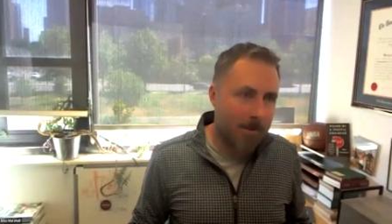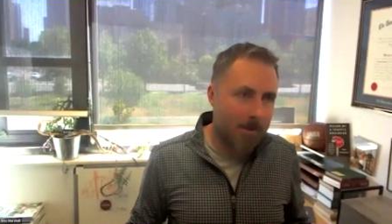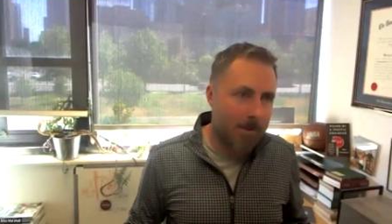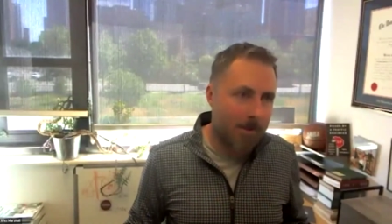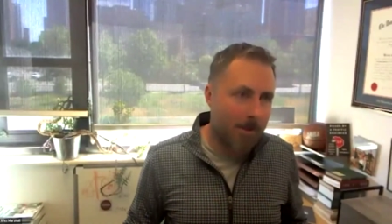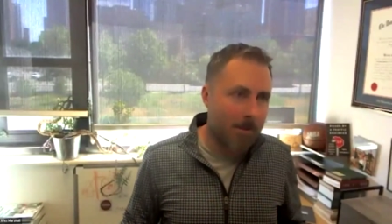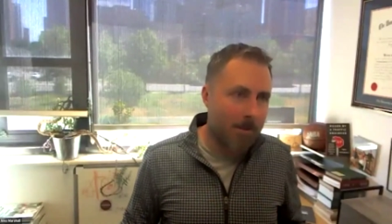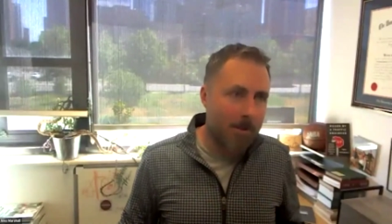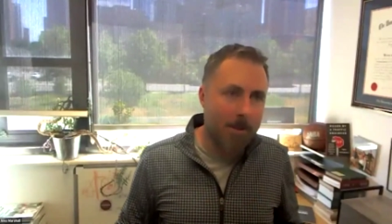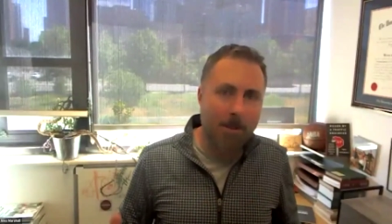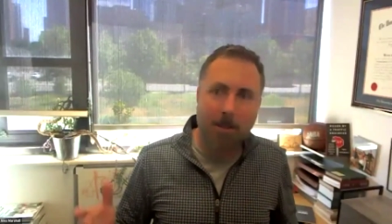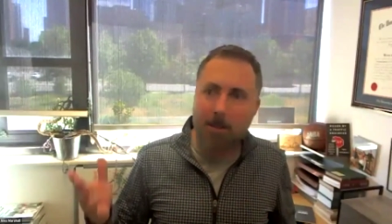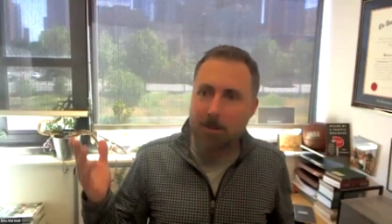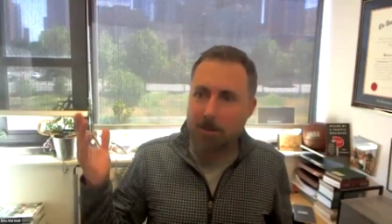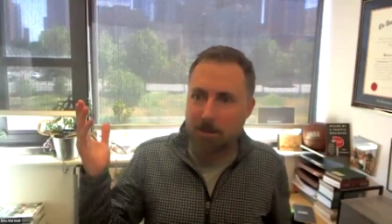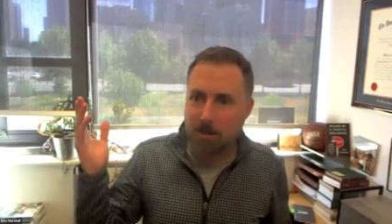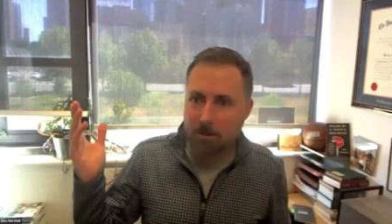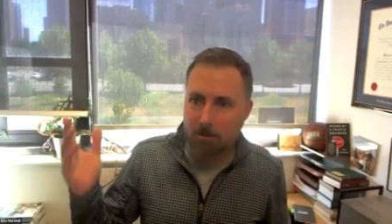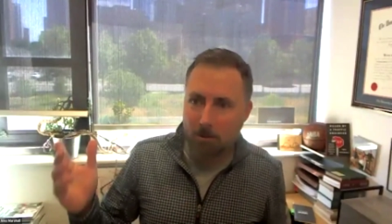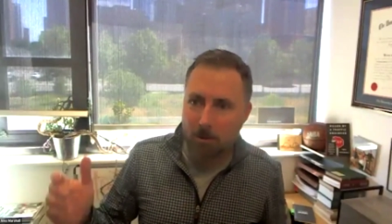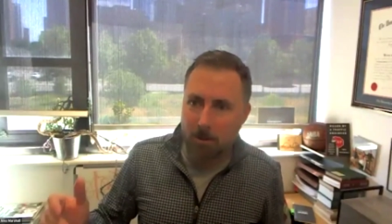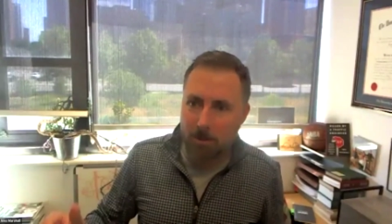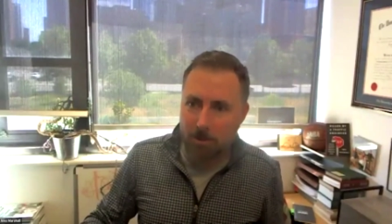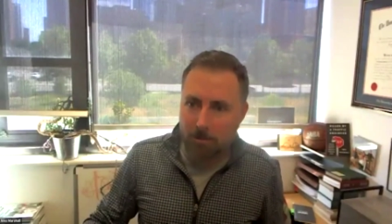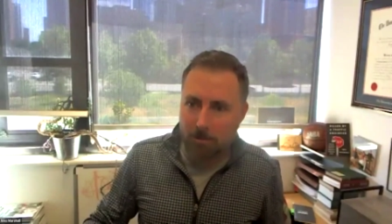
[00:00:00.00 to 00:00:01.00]
can lead us in the
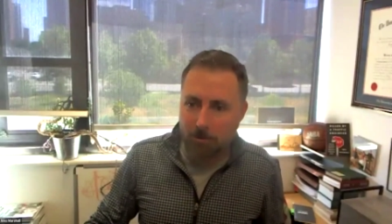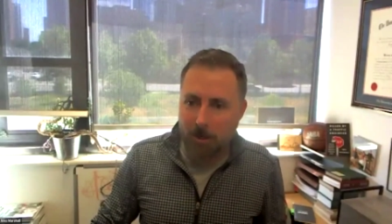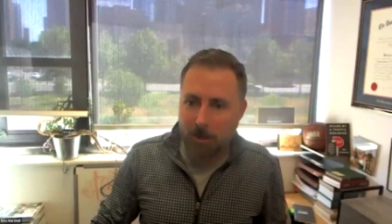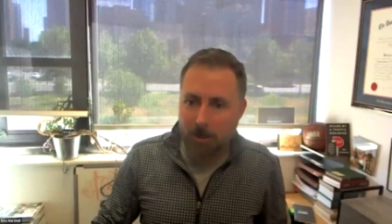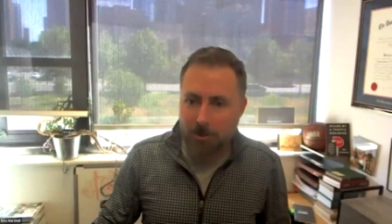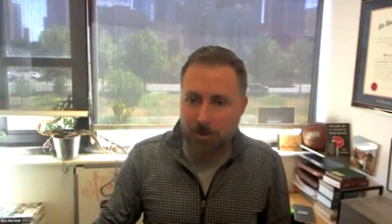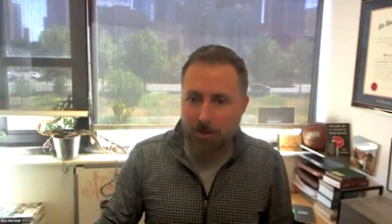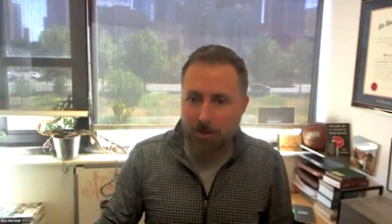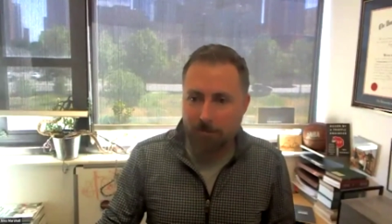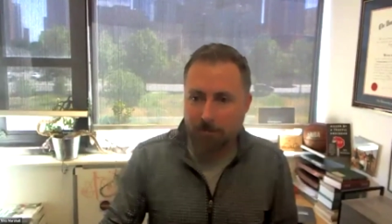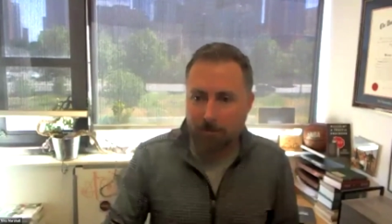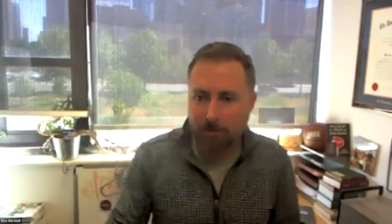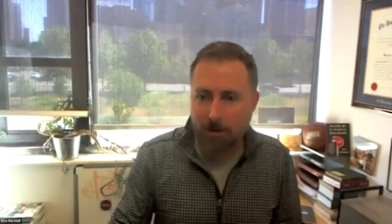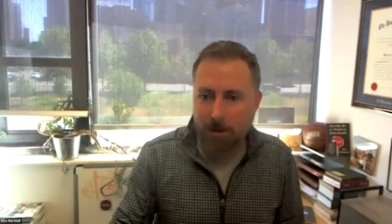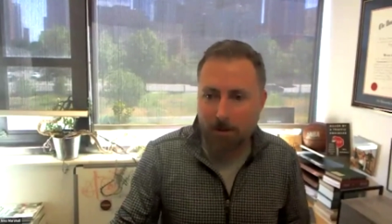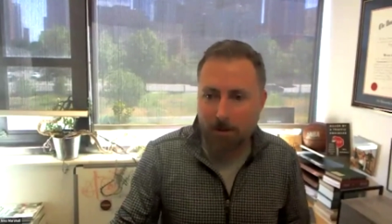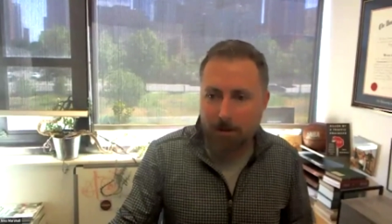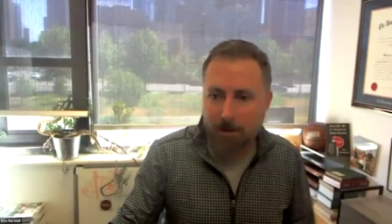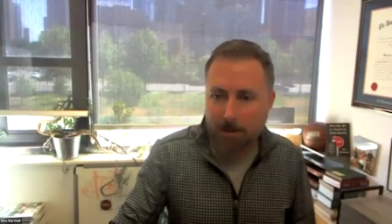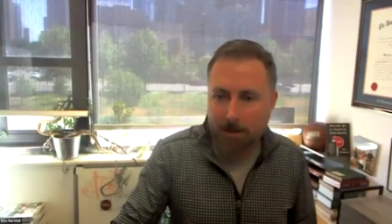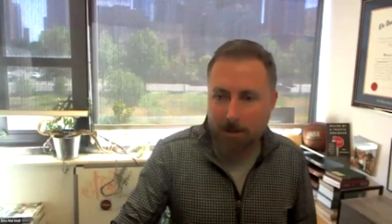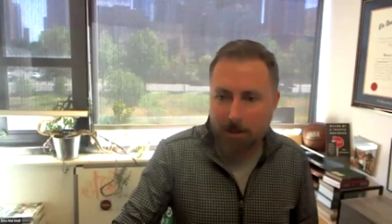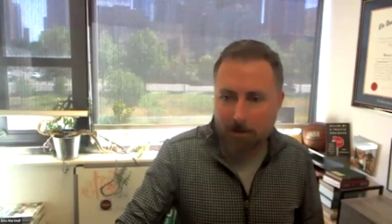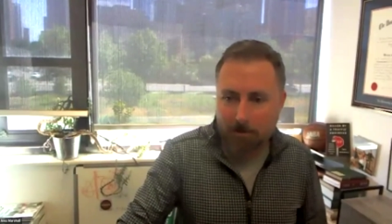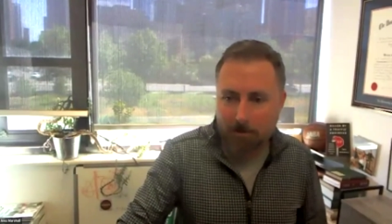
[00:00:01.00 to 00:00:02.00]
wrong direction if we're not
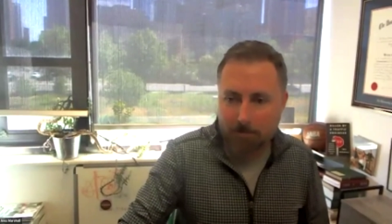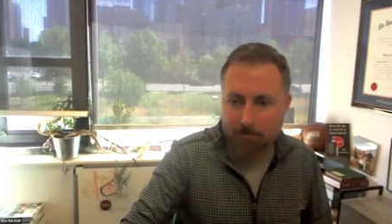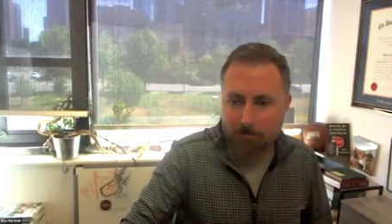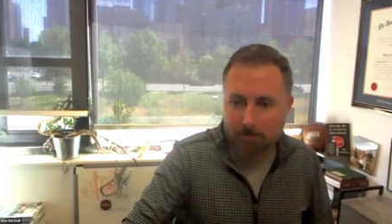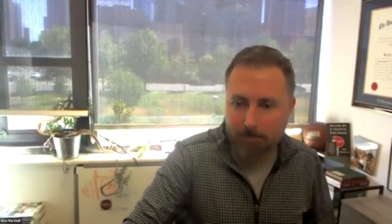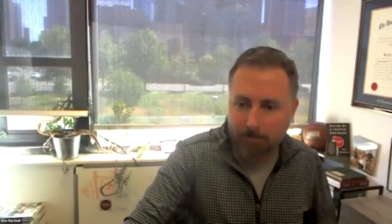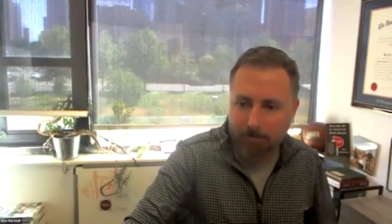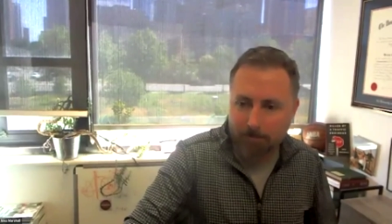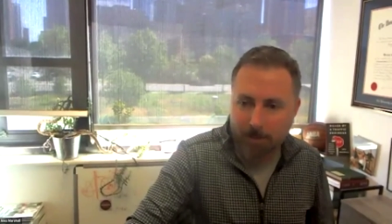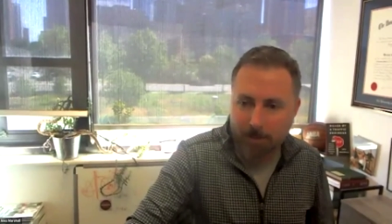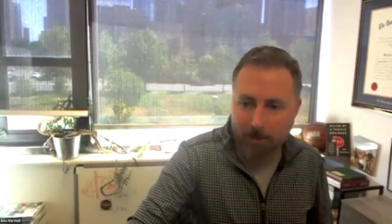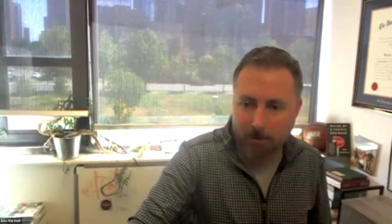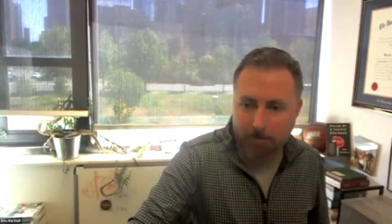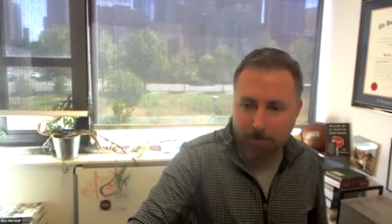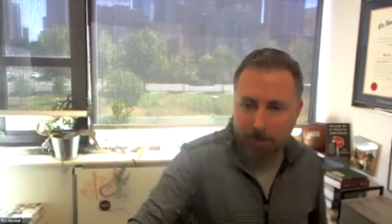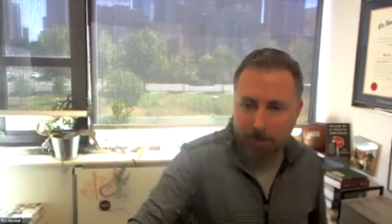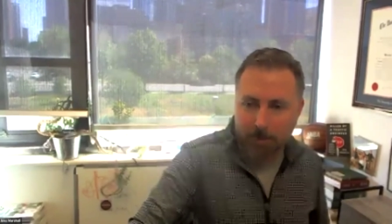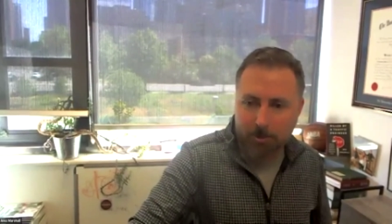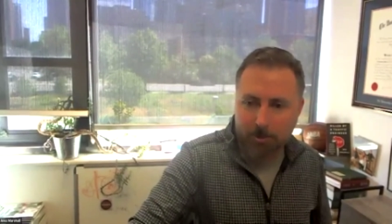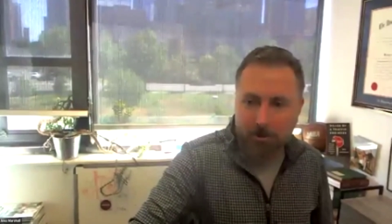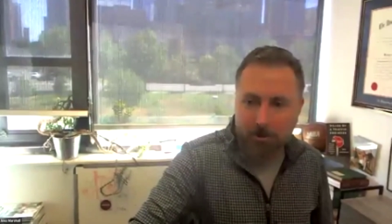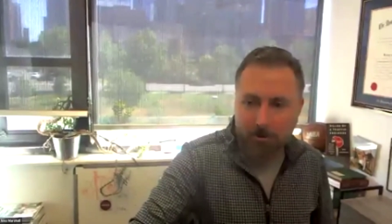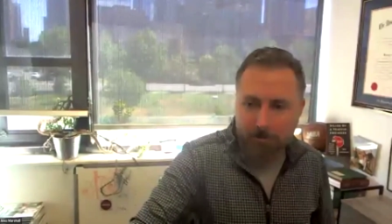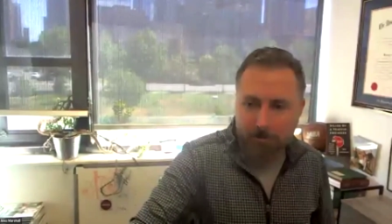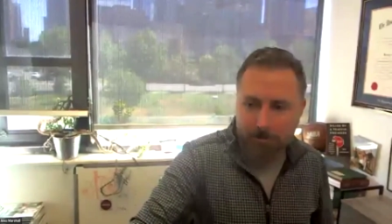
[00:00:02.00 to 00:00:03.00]
thinking bigger
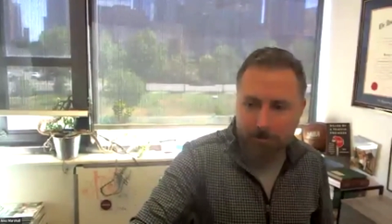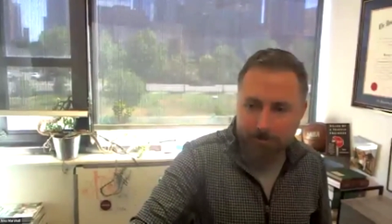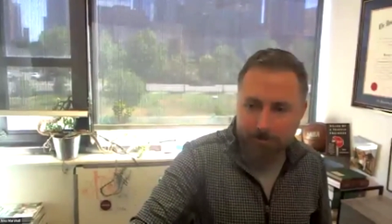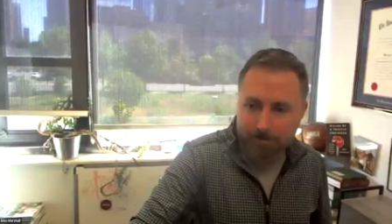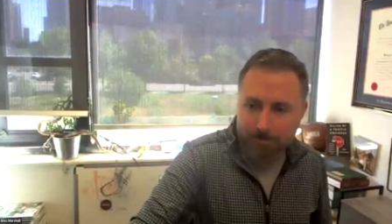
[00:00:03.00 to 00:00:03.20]
picture.